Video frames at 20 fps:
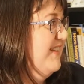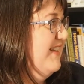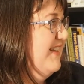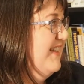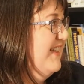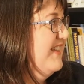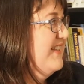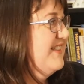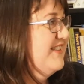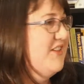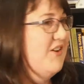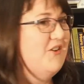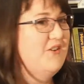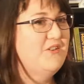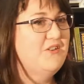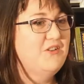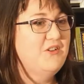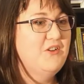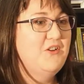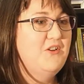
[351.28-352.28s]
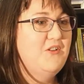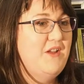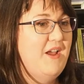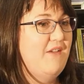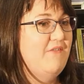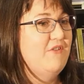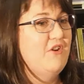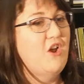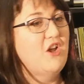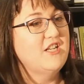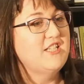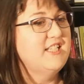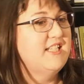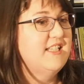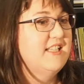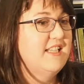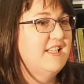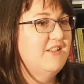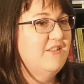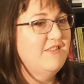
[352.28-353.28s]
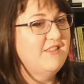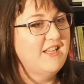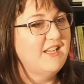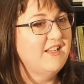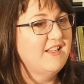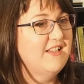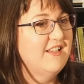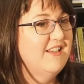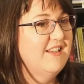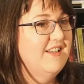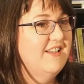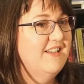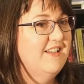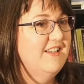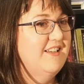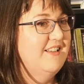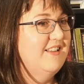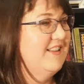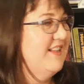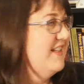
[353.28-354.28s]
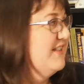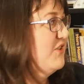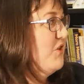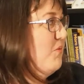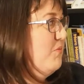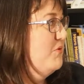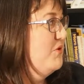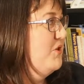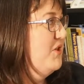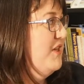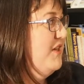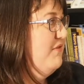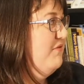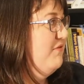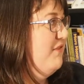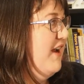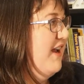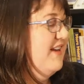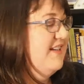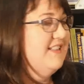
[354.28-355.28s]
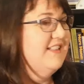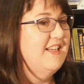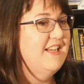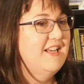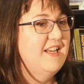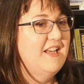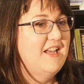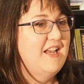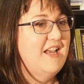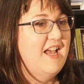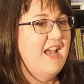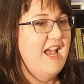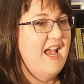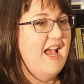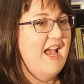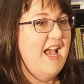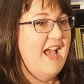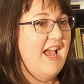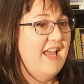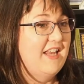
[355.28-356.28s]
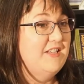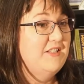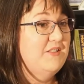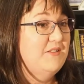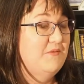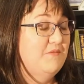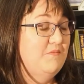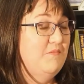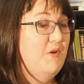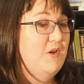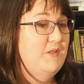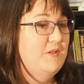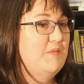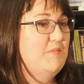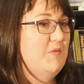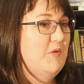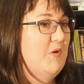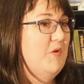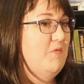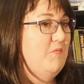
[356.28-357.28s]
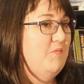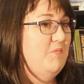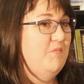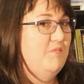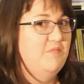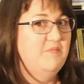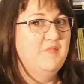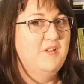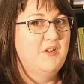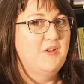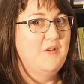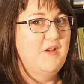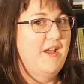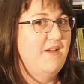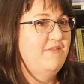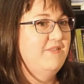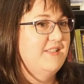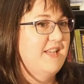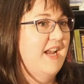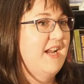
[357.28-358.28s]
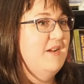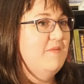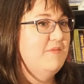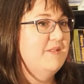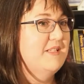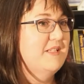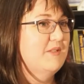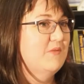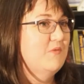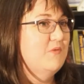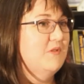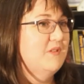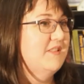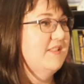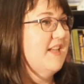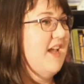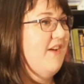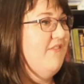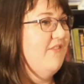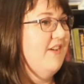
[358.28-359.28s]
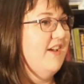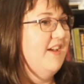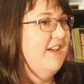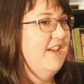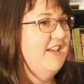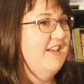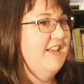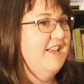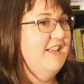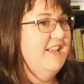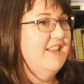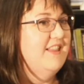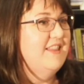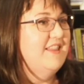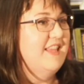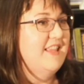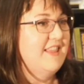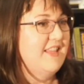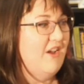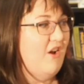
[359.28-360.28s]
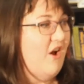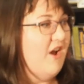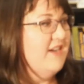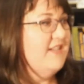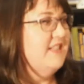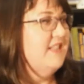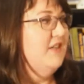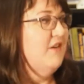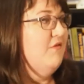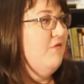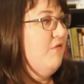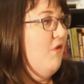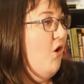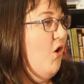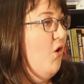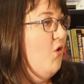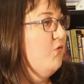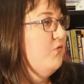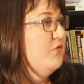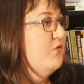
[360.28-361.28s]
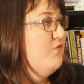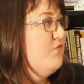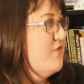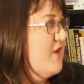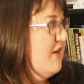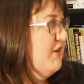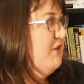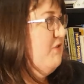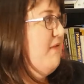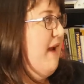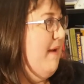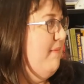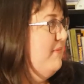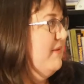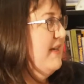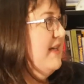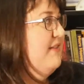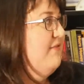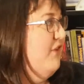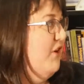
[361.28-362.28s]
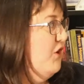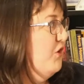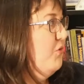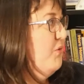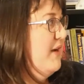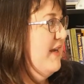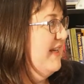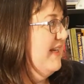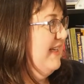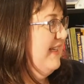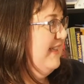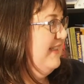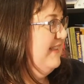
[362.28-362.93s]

So you have an idea that you think there's an opportunity around, and most people who have started a business will discover that the idea evolves very rapidly, very quickly